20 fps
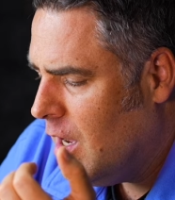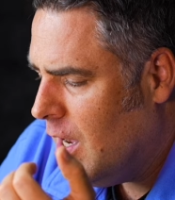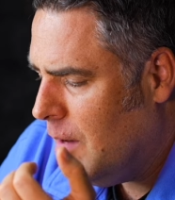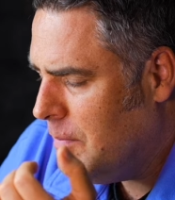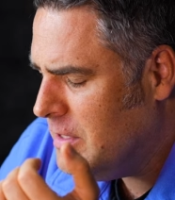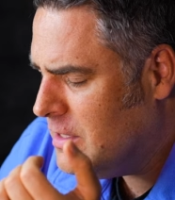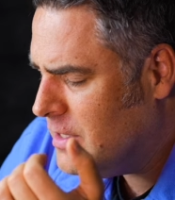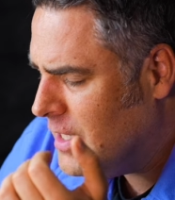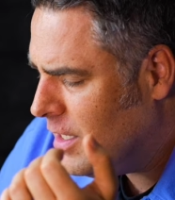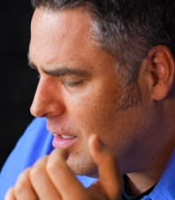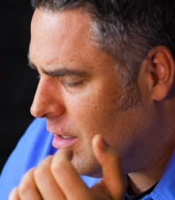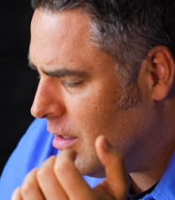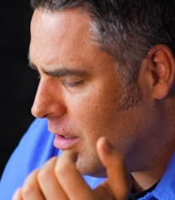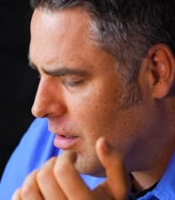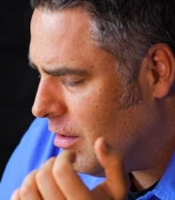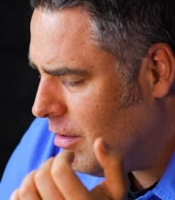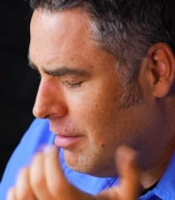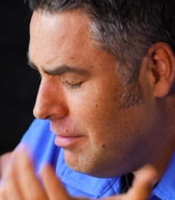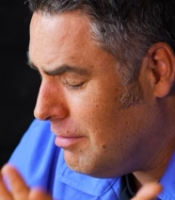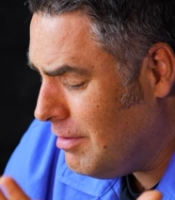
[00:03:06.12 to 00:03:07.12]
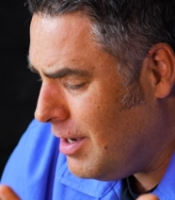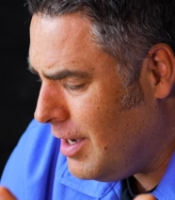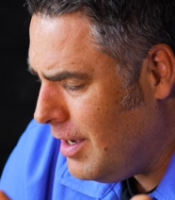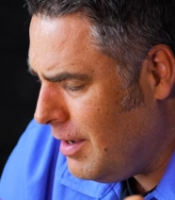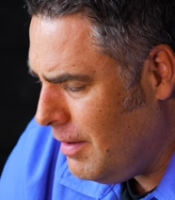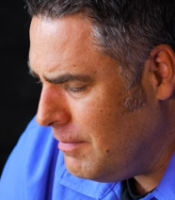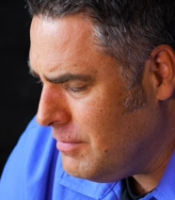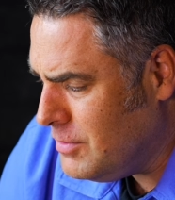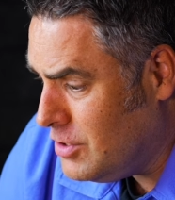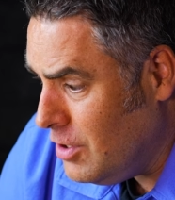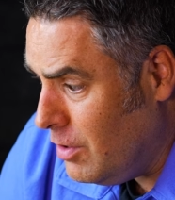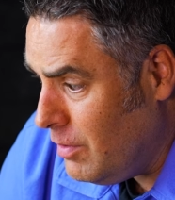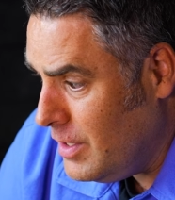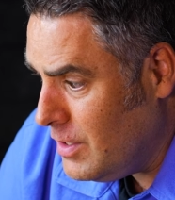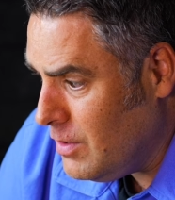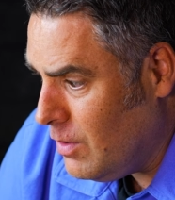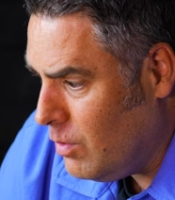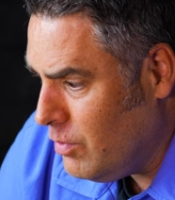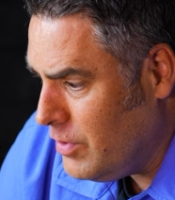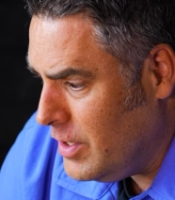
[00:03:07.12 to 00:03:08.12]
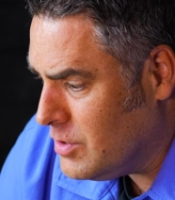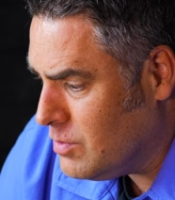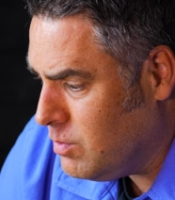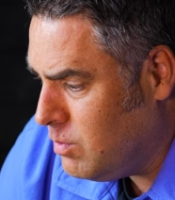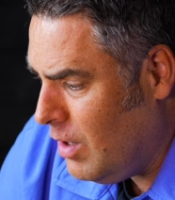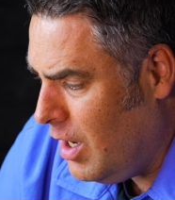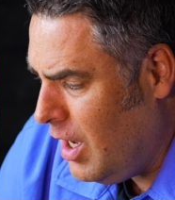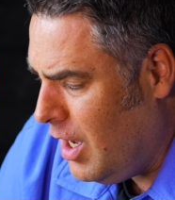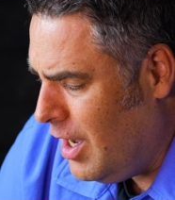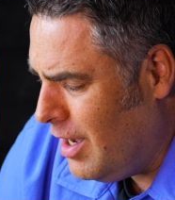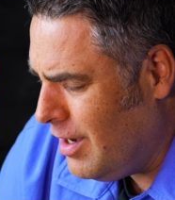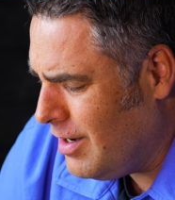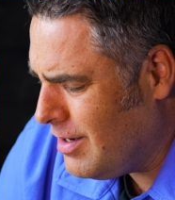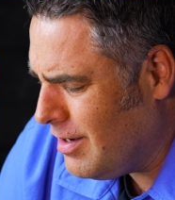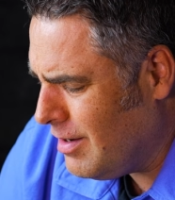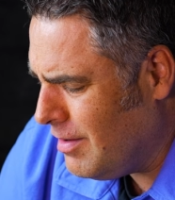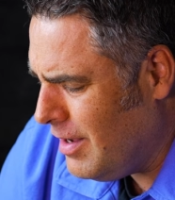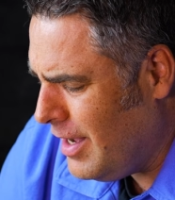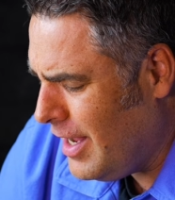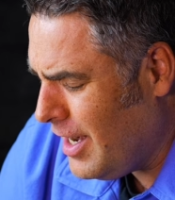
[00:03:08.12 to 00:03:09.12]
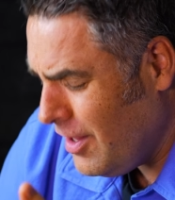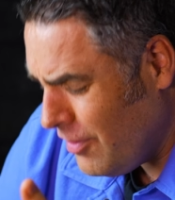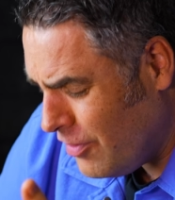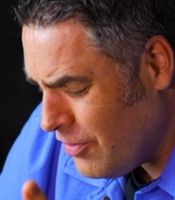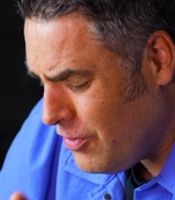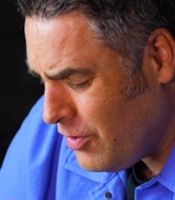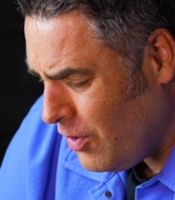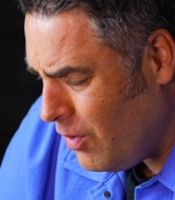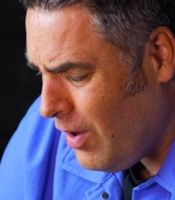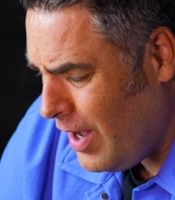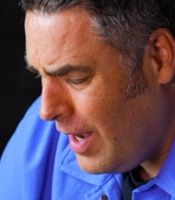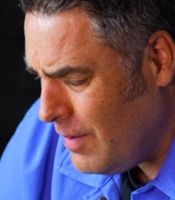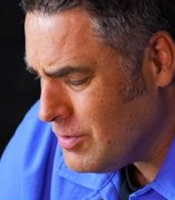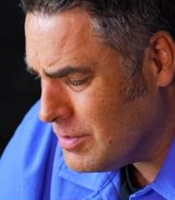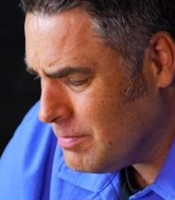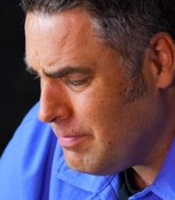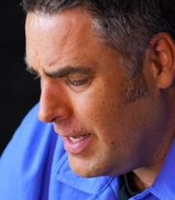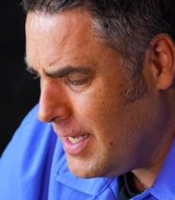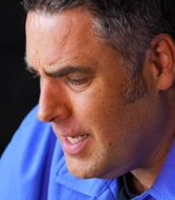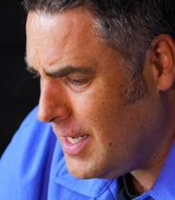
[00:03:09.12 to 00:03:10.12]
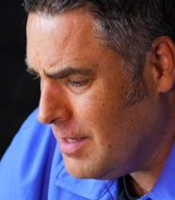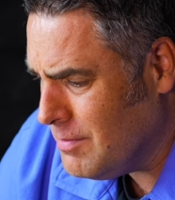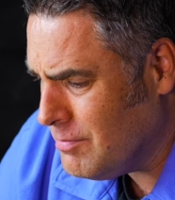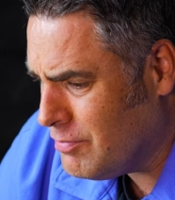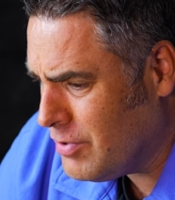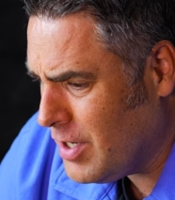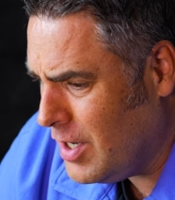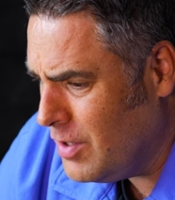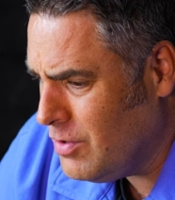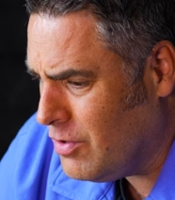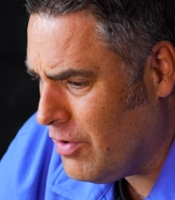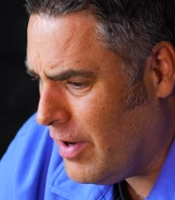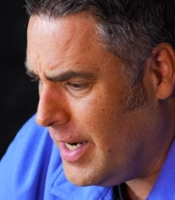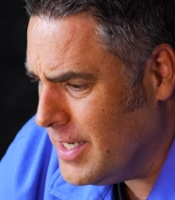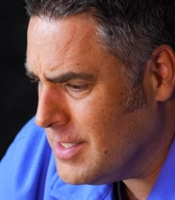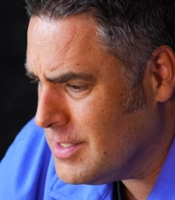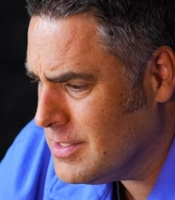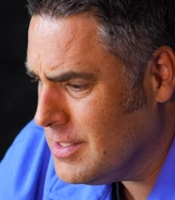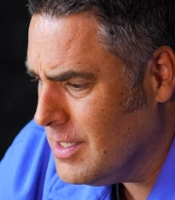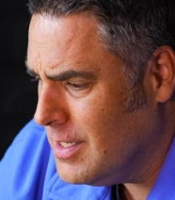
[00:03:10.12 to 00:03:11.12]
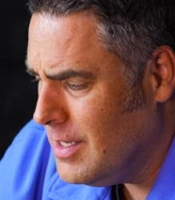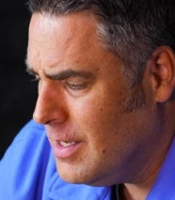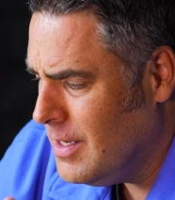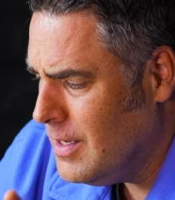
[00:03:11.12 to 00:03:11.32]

we think, well, I'm doing all this work and I thought I was making progress,